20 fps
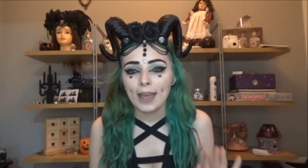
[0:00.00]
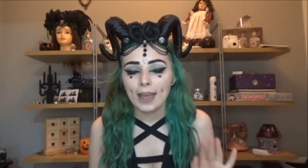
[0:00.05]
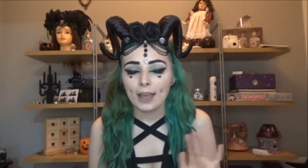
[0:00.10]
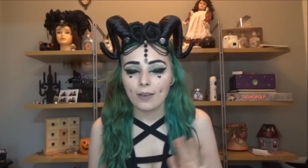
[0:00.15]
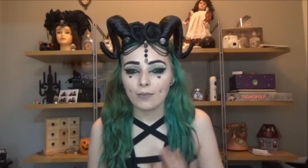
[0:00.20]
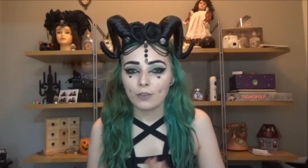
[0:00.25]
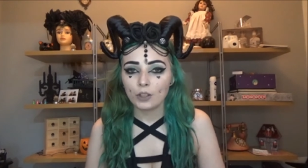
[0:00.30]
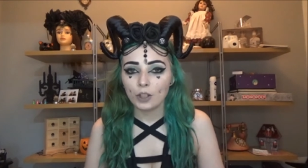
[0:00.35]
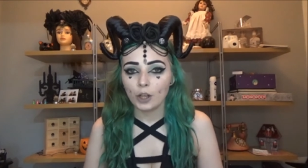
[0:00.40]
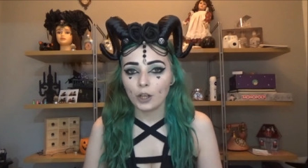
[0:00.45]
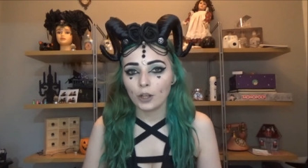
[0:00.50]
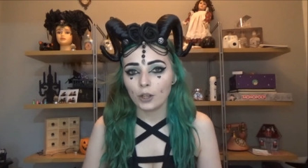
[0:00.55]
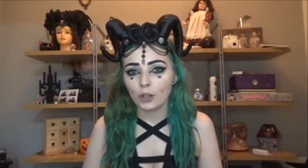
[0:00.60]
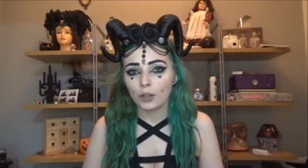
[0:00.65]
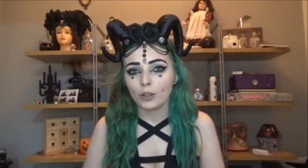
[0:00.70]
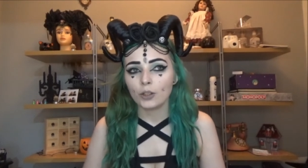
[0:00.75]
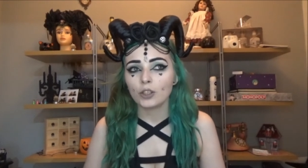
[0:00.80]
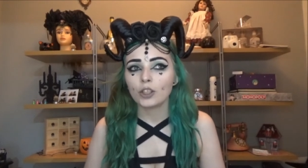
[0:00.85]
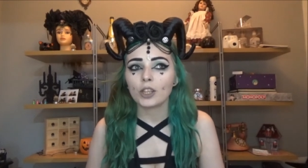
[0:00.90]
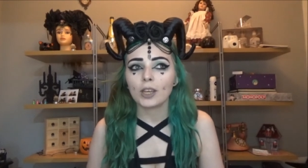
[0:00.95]
If you don't know
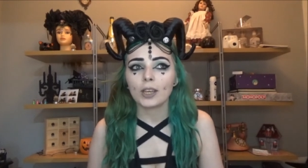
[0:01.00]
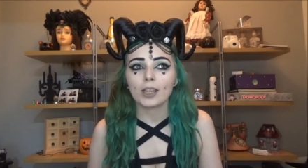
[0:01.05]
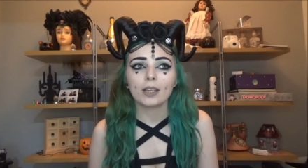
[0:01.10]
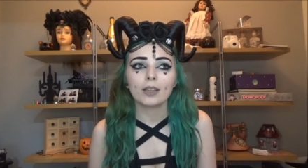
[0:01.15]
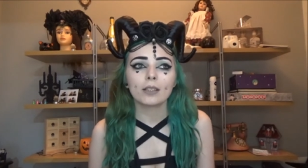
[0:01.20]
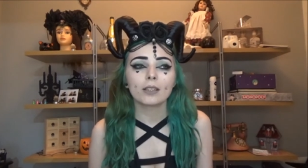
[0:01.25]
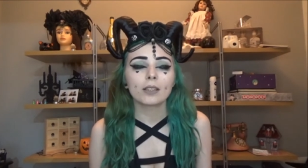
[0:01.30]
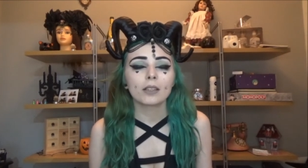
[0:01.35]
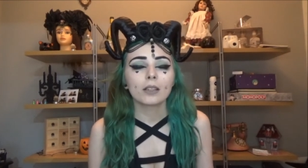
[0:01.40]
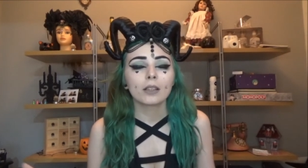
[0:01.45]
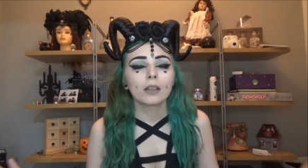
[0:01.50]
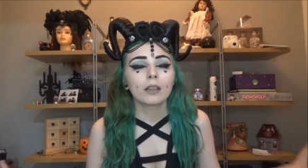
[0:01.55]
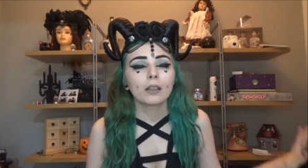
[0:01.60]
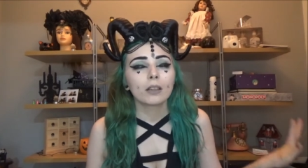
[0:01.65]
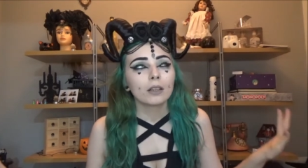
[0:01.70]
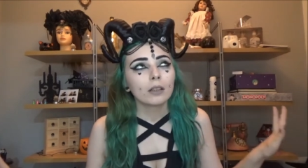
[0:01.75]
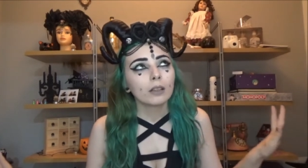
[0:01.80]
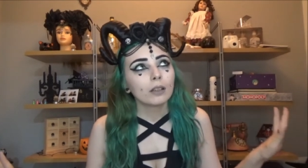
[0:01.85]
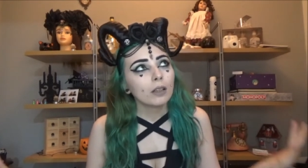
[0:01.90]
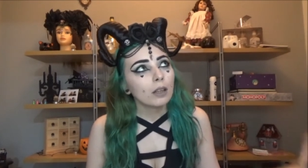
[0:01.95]
who she is,
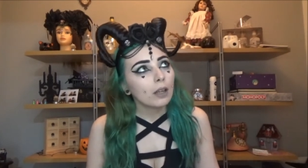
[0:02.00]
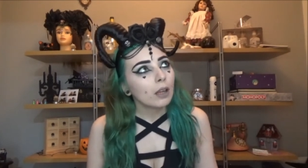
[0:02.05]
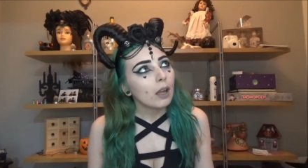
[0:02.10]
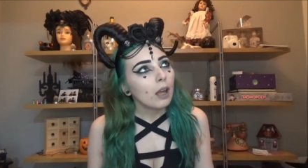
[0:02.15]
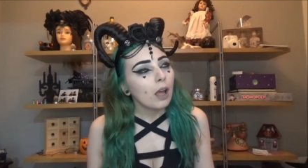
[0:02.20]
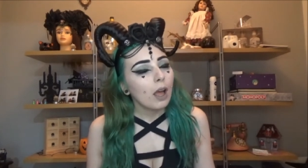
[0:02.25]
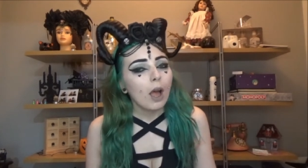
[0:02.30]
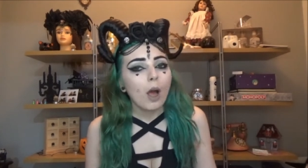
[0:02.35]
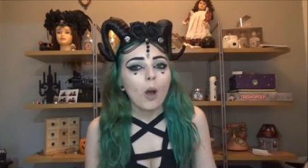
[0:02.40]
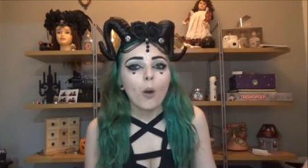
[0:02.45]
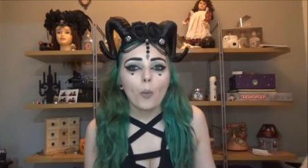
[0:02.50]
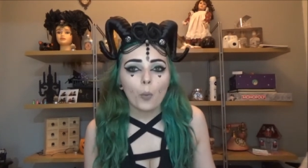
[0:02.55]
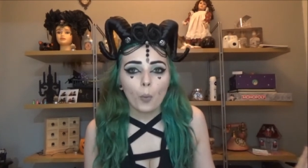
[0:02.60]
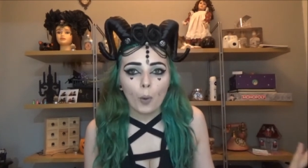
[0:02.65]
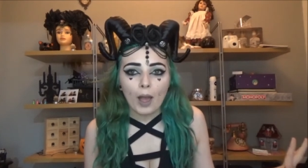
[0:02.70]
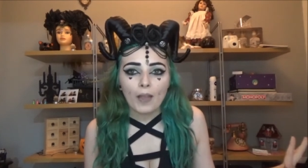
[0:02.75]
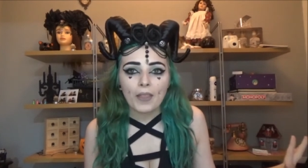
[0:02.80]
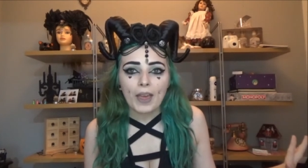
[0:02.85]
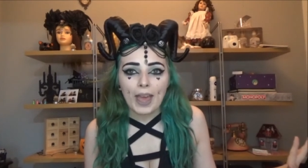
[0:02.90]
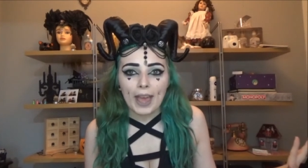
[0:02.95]

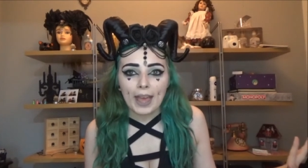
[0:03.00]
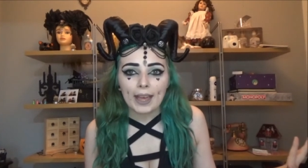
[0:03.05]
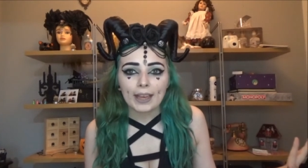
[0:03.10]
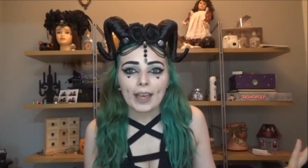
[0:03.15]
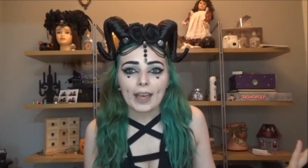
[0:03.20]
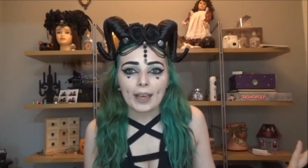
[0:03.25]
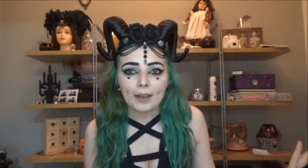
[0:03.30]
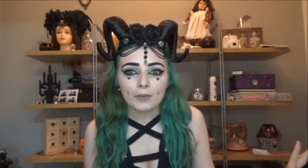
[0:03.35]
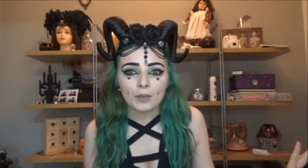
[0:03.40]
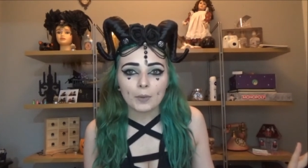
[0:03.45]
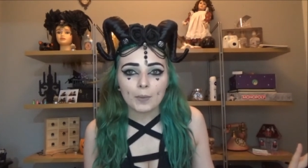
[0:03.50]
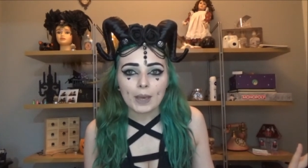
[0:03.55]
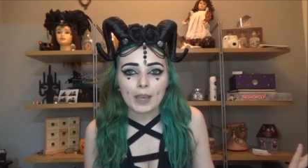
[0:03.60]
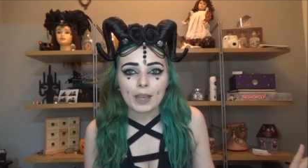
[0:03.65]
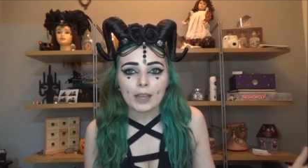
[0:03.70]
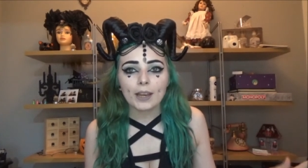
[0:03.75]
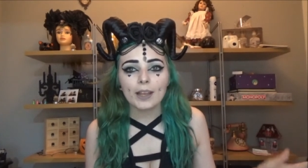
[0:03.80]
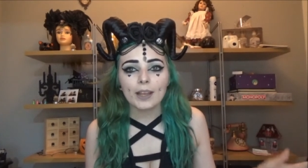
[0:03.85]
where the heck have you been?